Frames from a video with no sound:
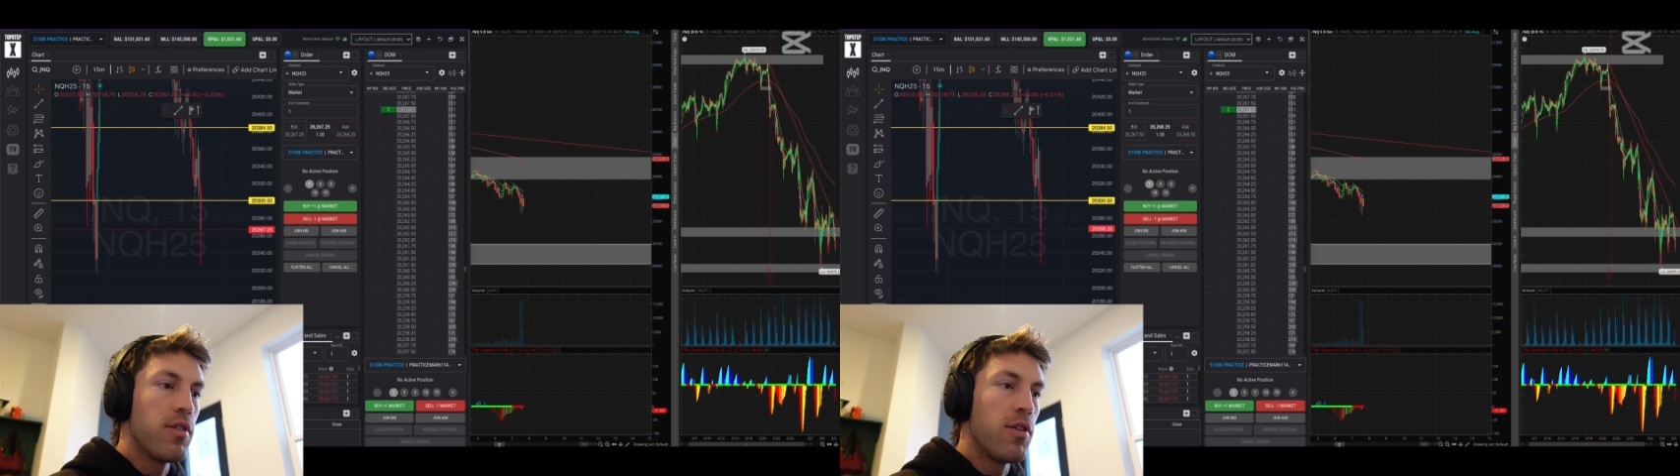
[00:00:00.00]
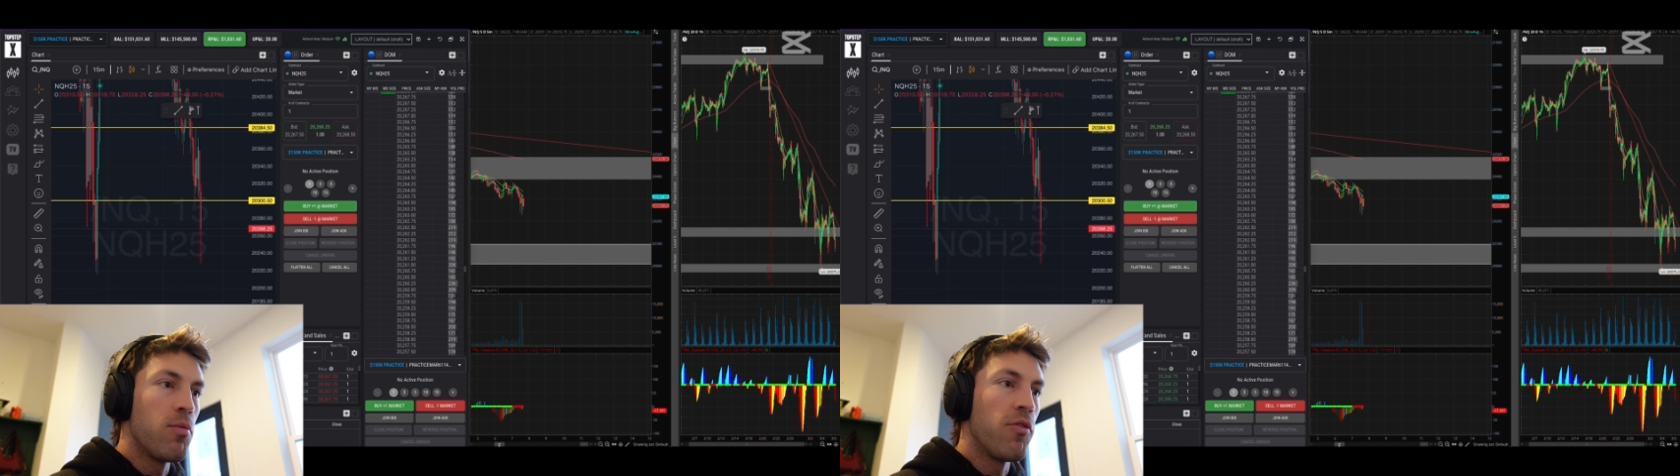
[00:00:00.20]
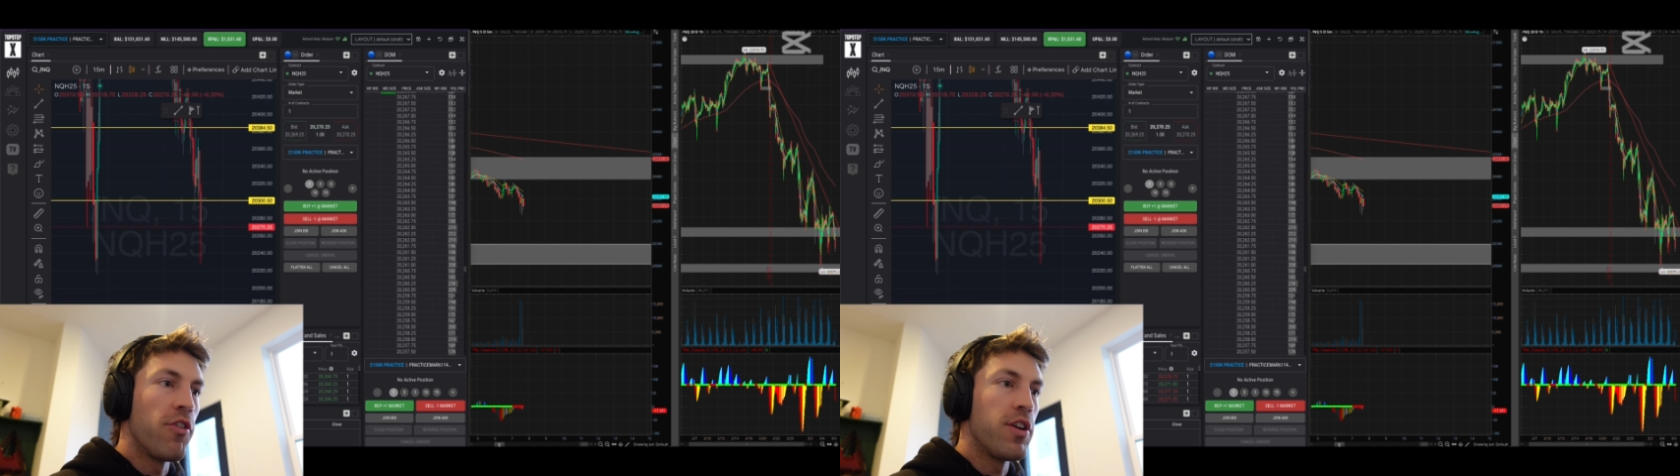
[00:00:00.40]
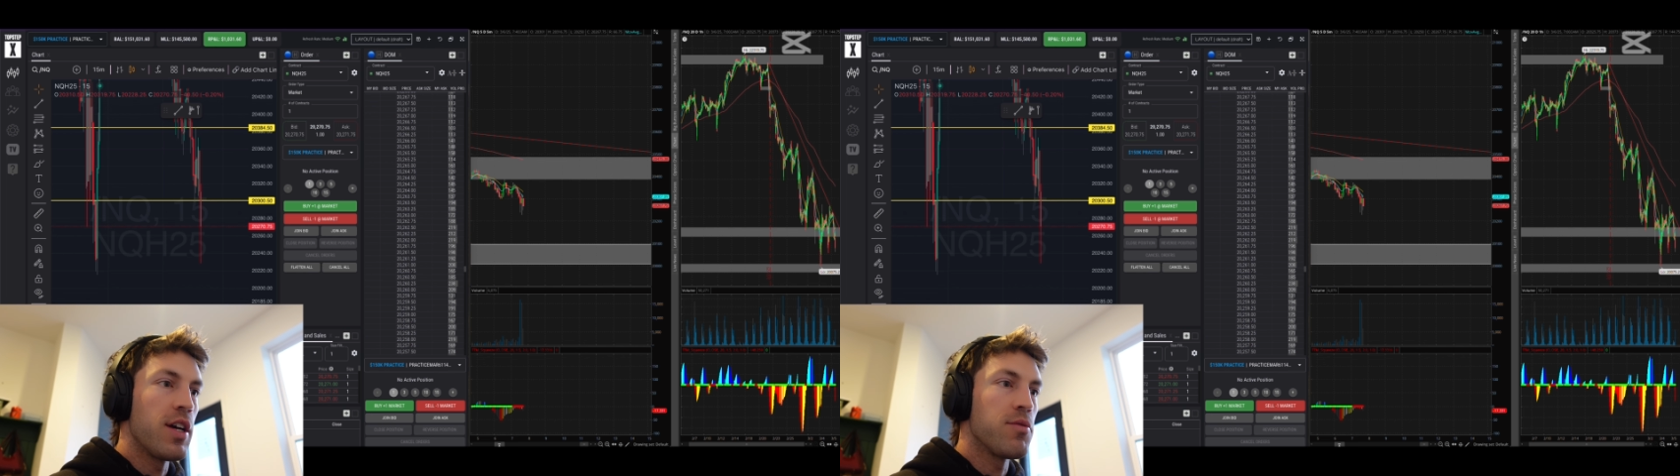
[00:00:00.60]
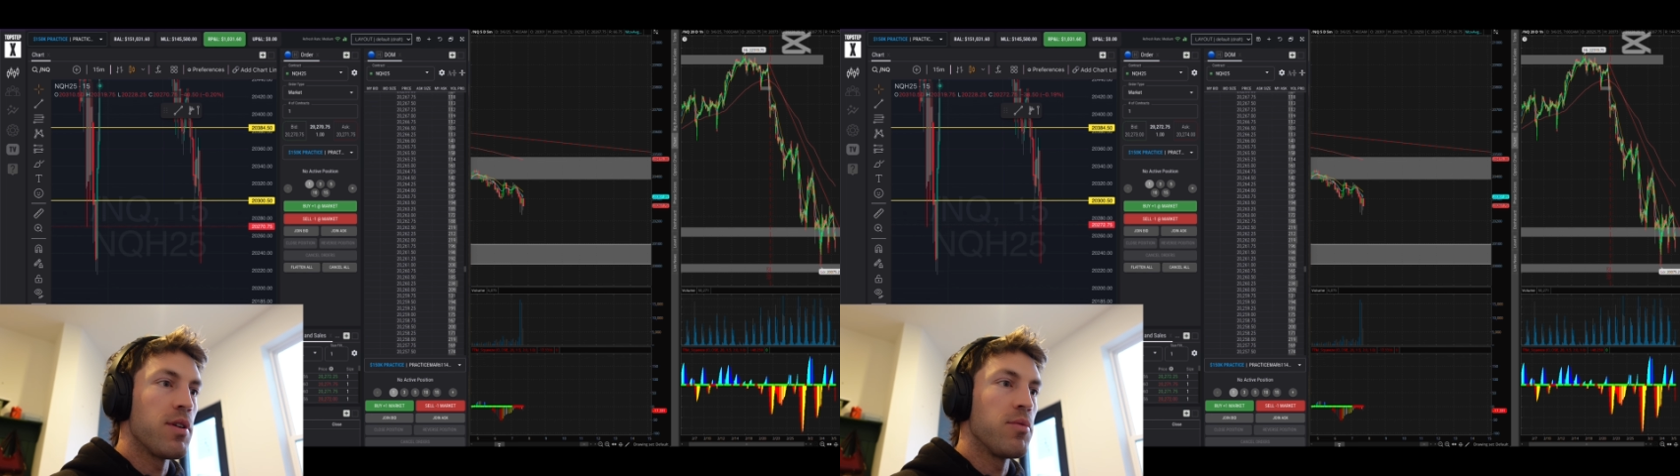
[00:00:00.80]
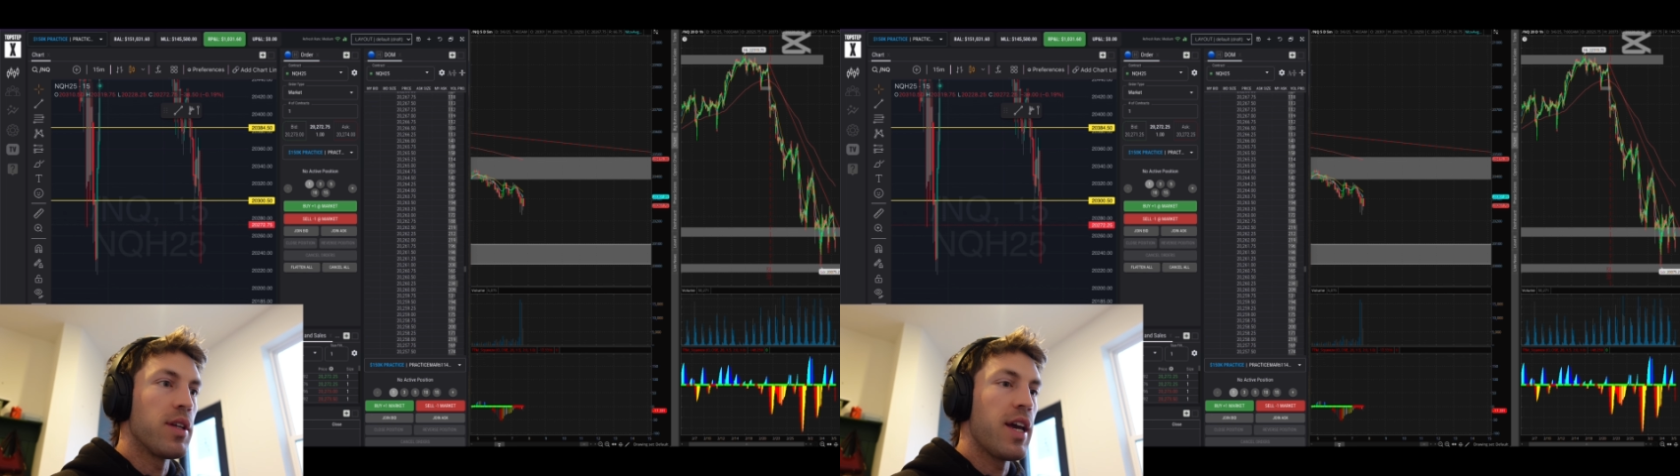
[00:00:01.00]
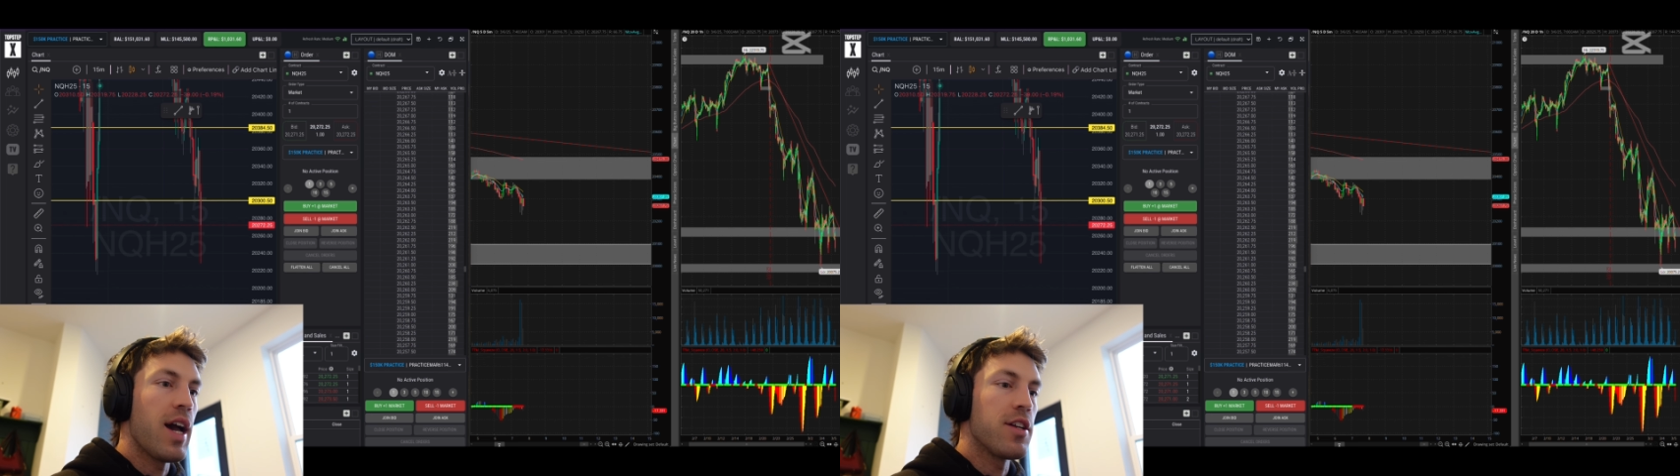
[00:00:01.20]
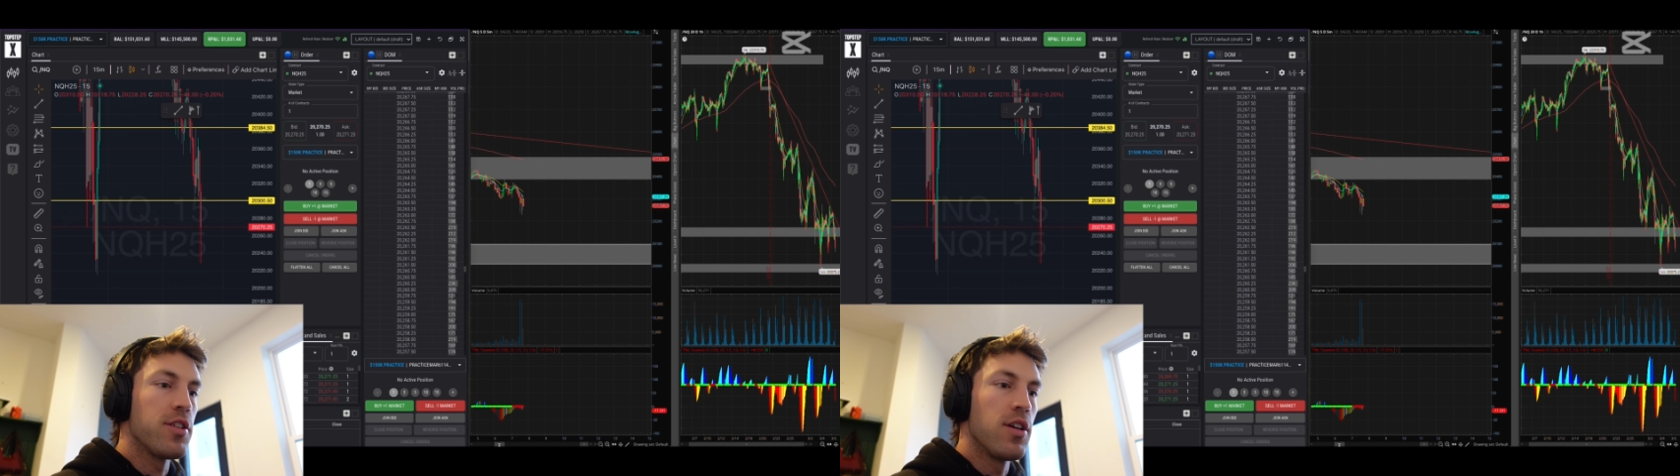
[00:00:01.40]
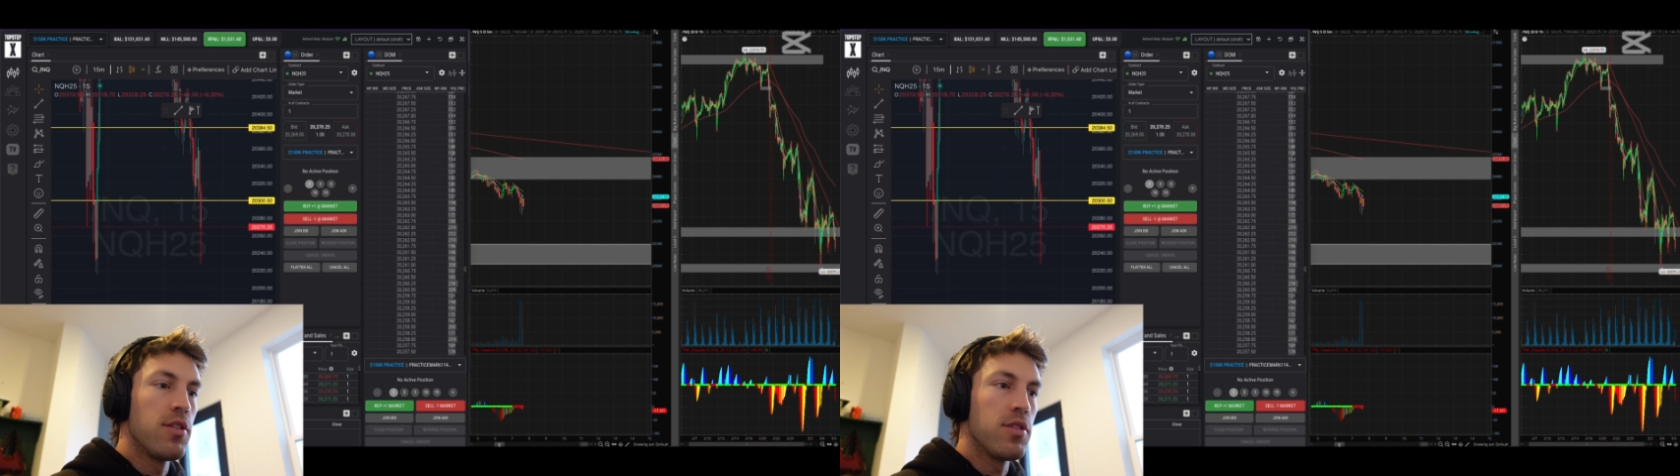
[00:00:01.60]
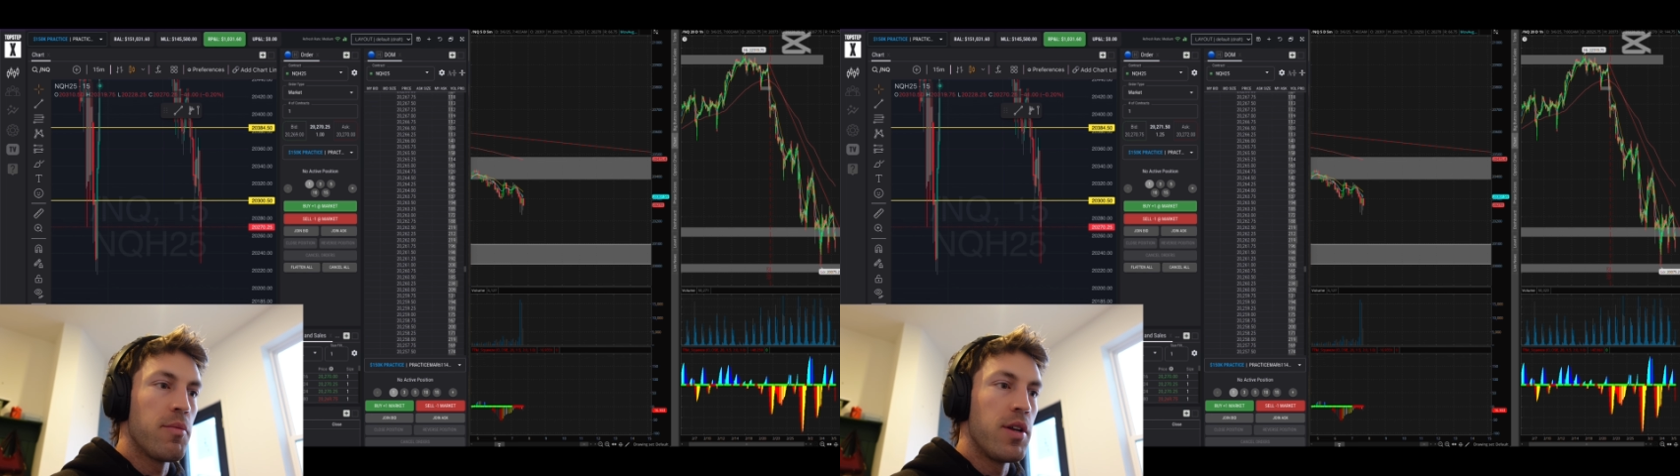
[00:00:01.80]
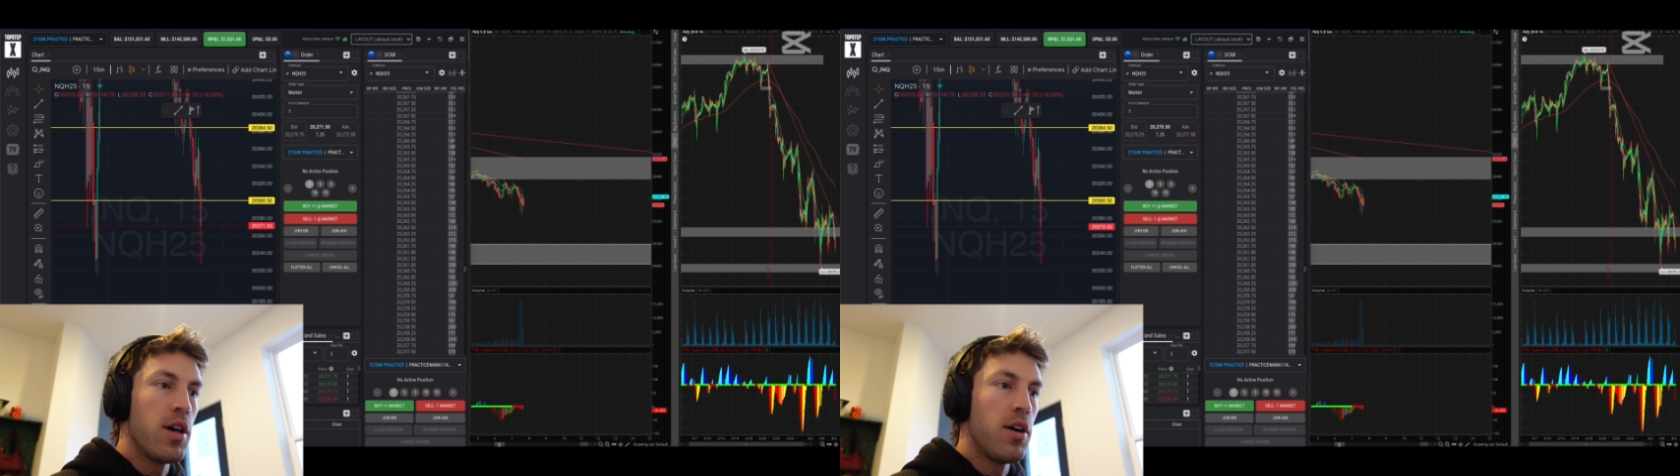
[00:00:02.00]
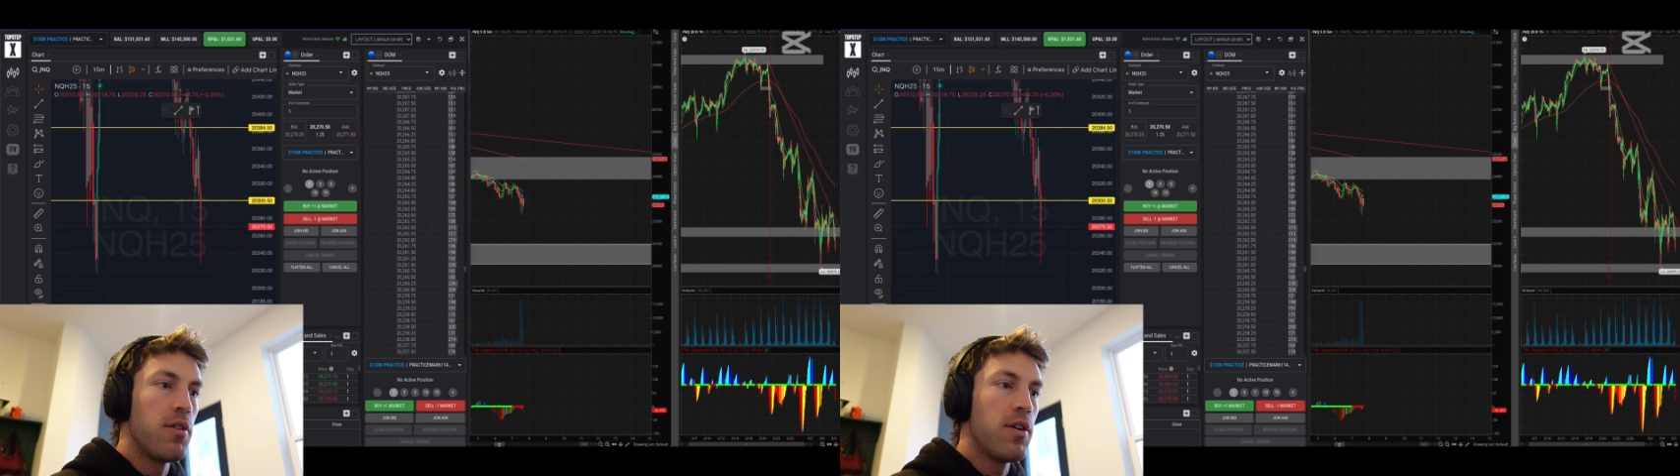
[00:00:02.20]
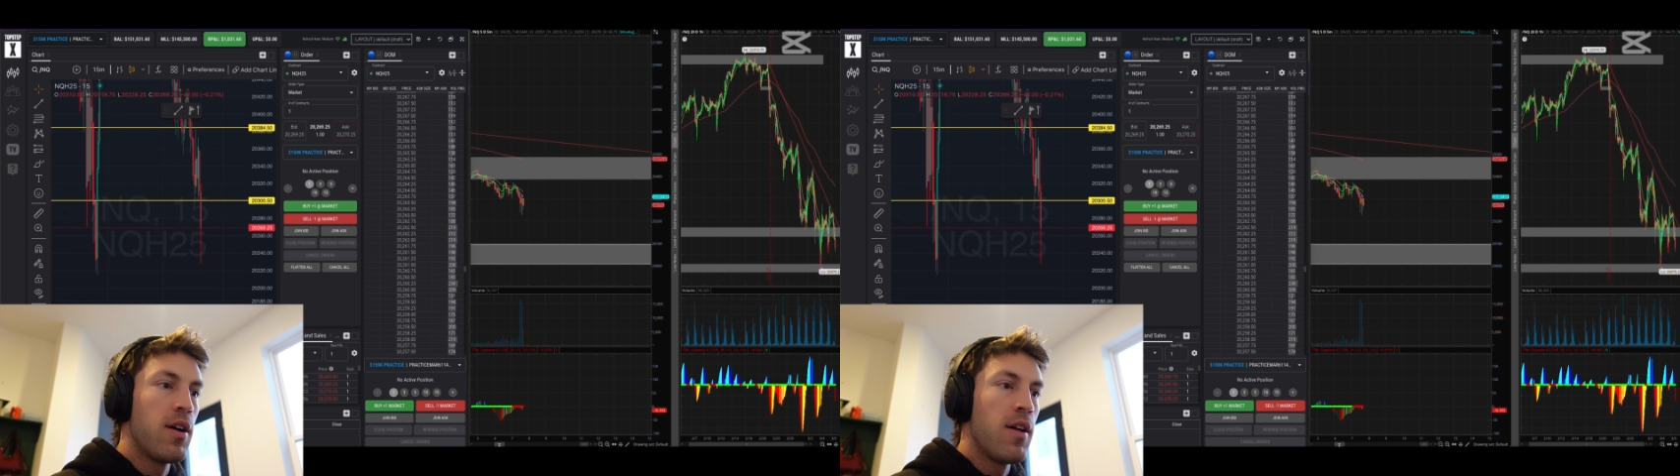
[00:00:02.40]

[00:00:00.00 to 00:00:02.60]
Hopefully you guys were able to catch those. Let me know.